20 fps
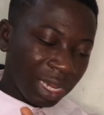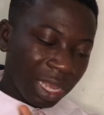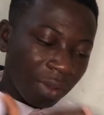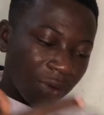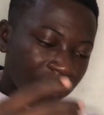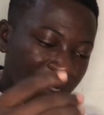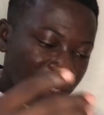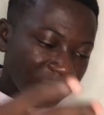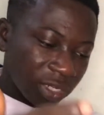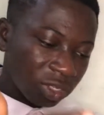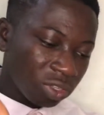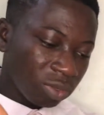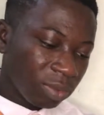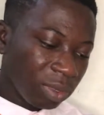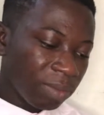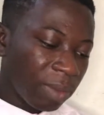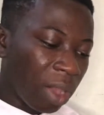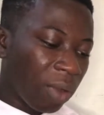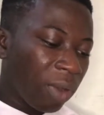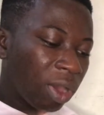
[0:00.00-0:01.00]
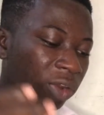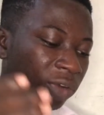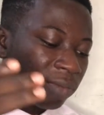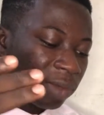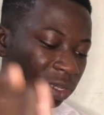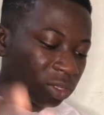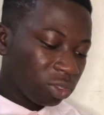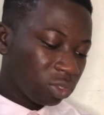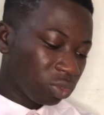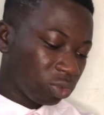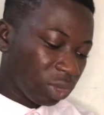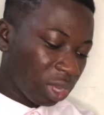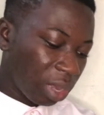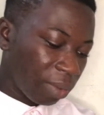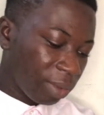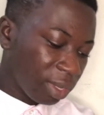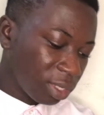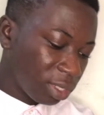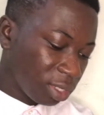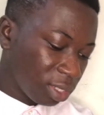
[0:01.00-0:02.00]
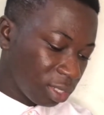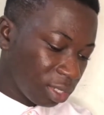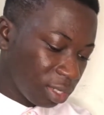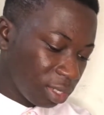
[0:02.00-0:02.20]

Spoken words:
that was sent to me by one of my subscribers.